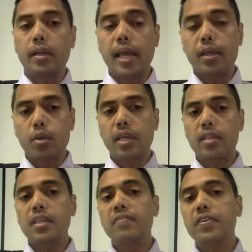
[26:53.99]
Like you can
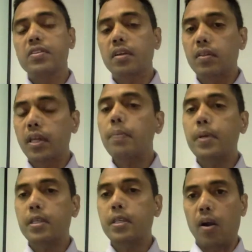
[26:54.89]
see, physical therapy
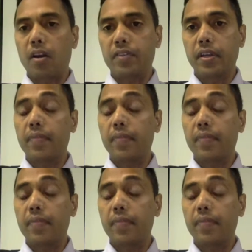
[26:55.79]
is part of it,